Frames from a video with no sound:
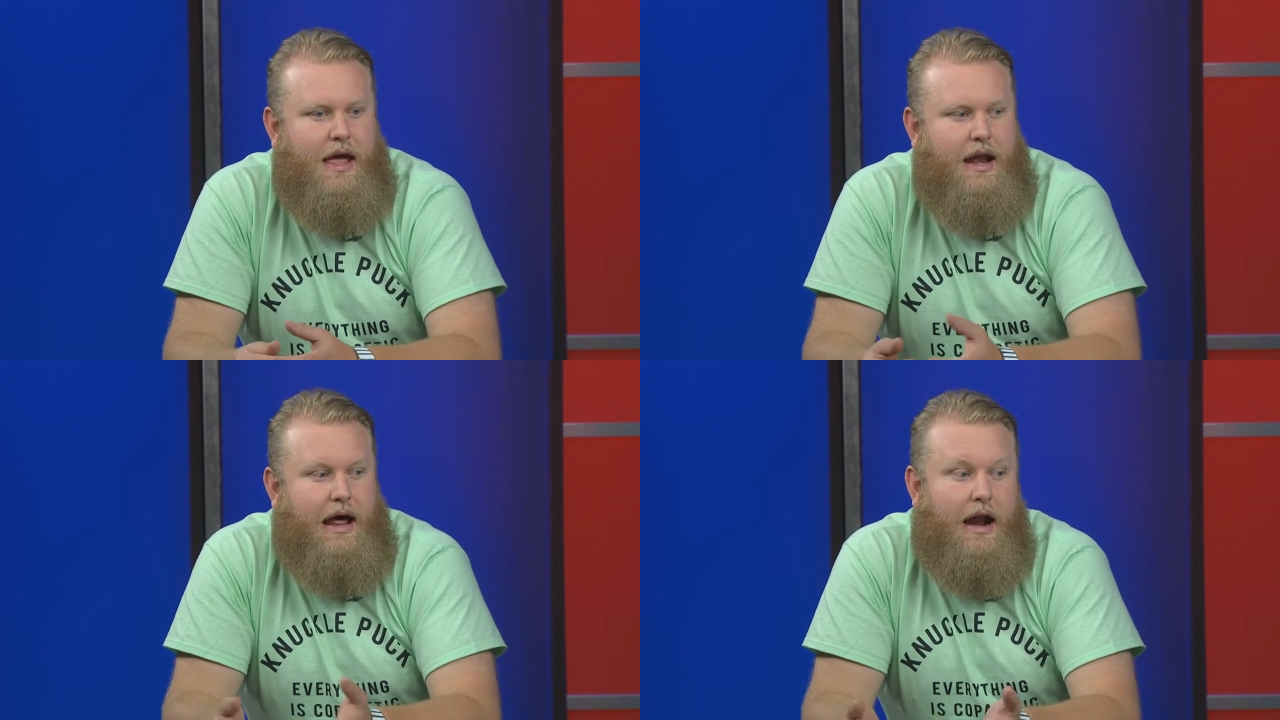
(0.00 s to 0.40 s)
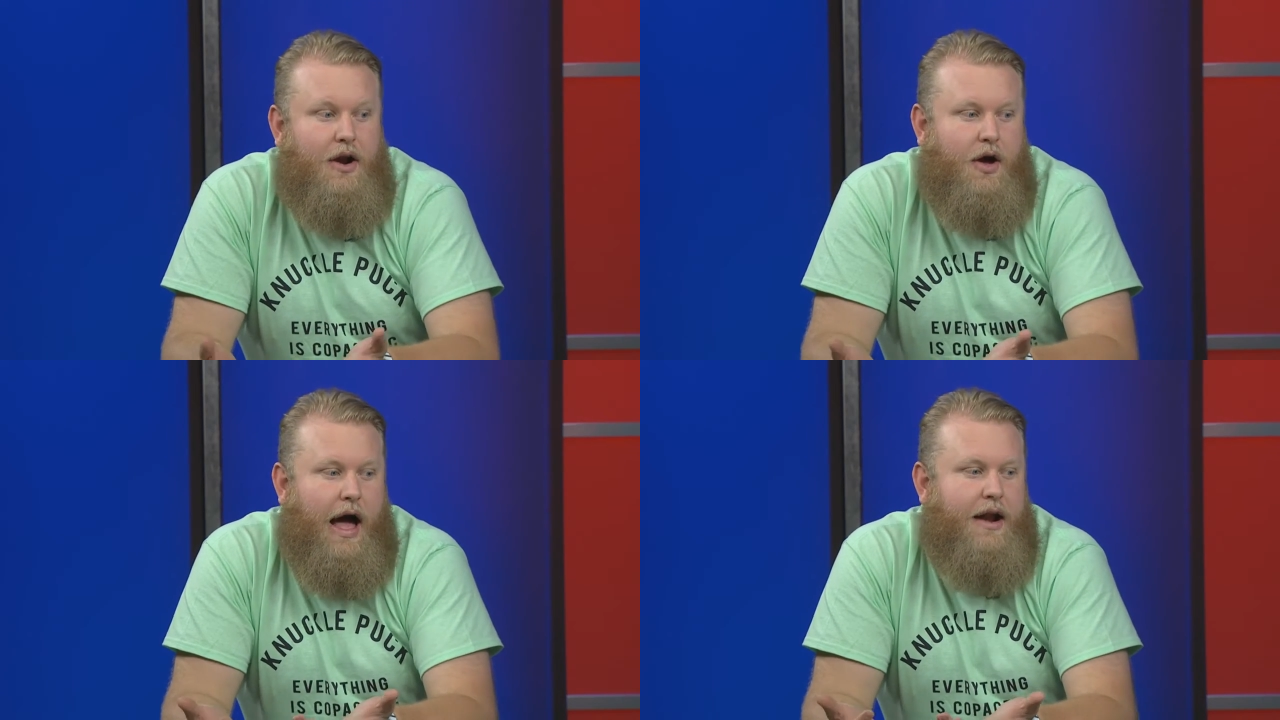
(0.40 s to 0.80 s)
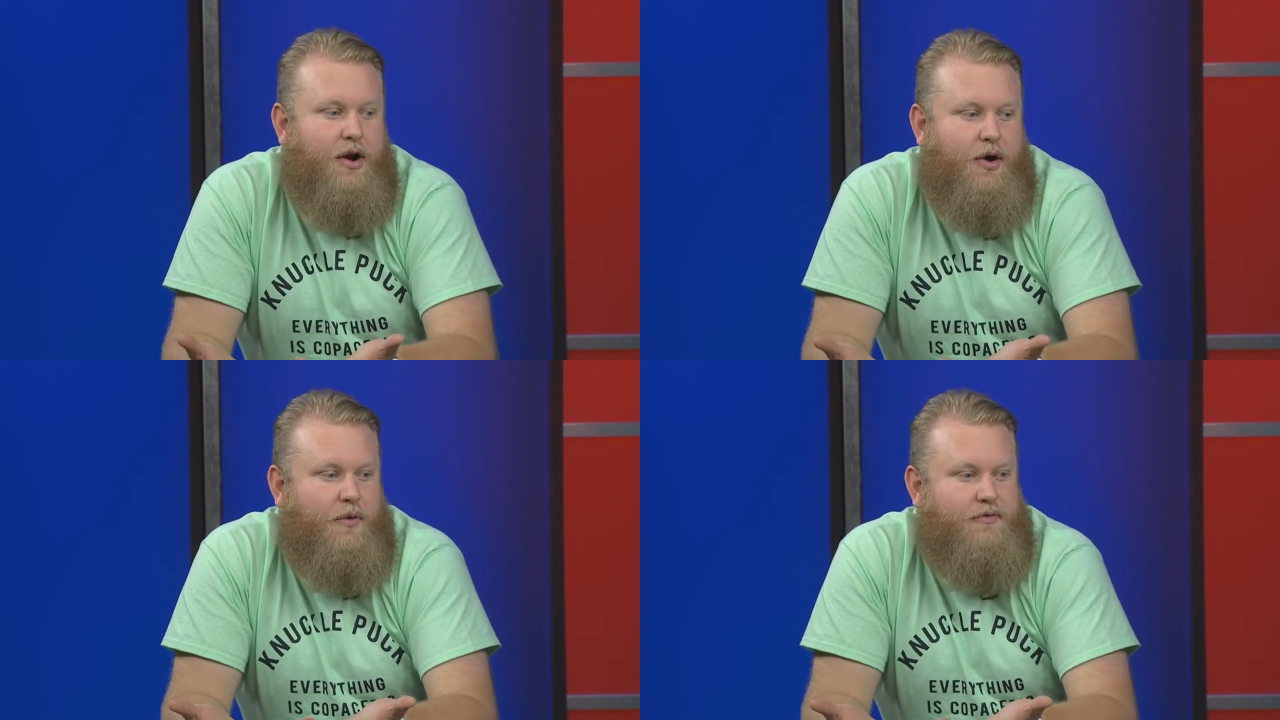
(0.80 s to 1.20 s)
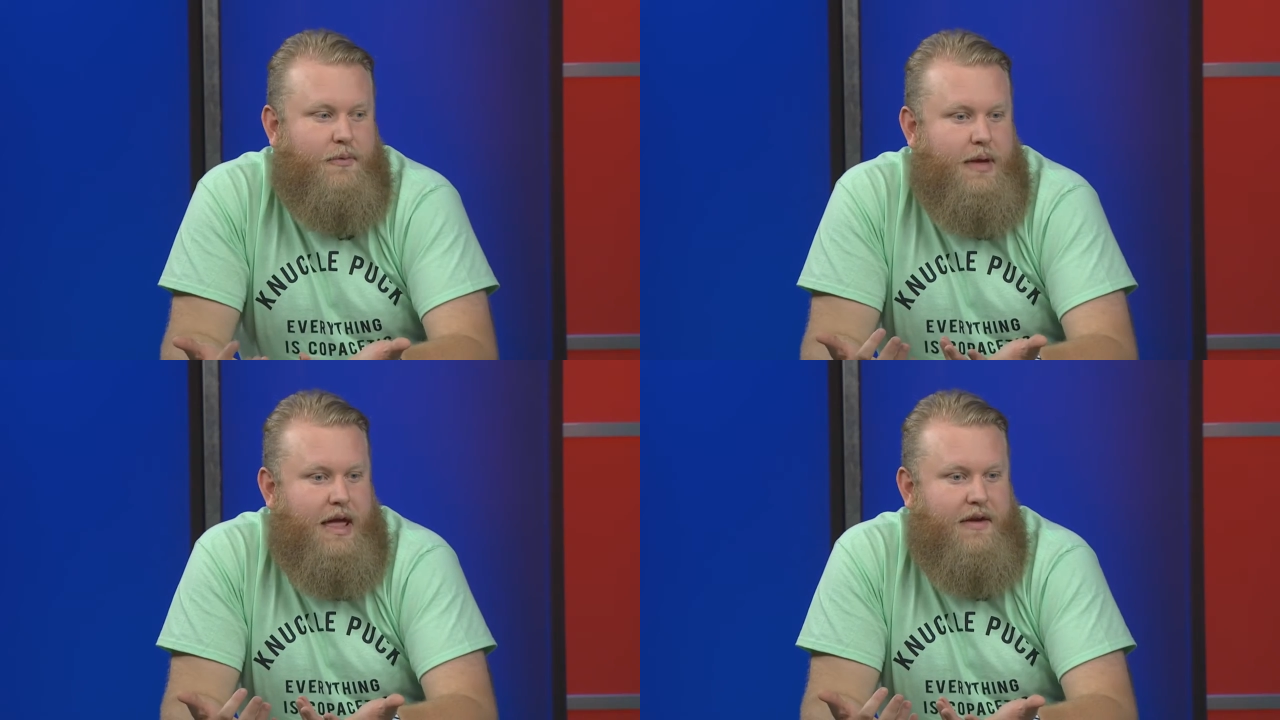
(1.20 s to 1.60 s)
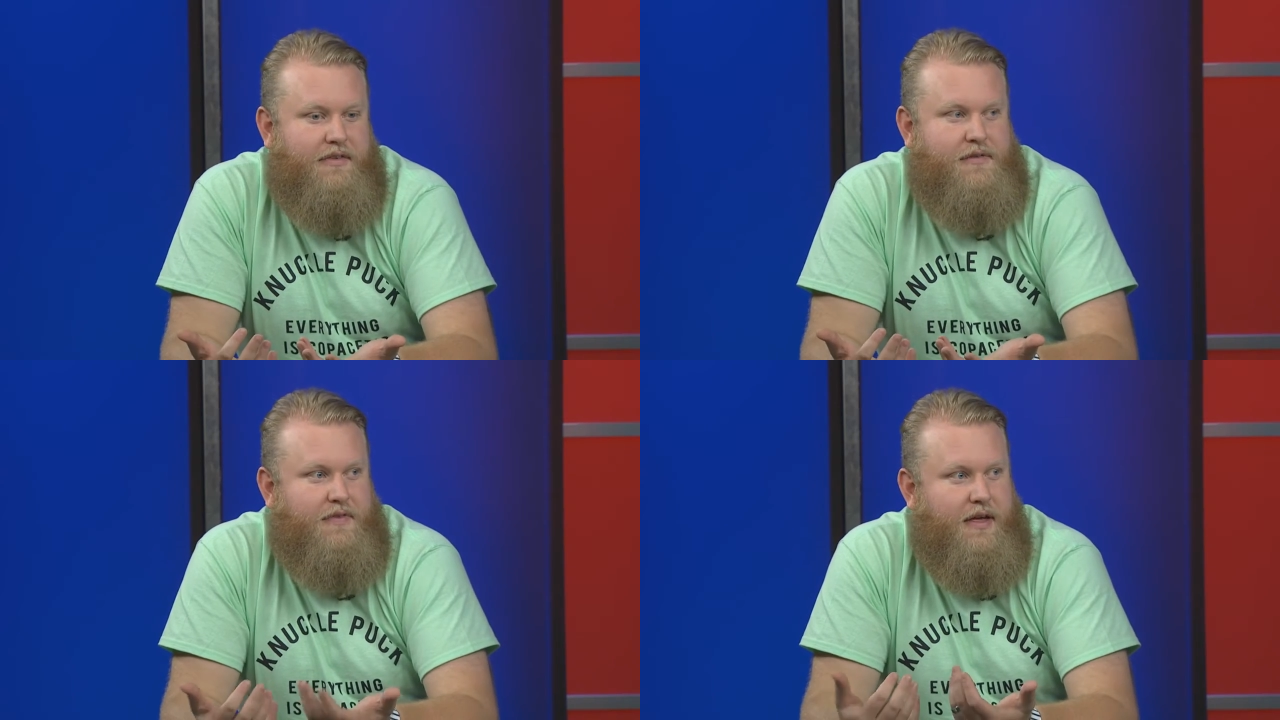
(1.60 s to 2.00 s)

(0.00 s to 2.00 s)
And I don't know. I don't know. For me, if, if,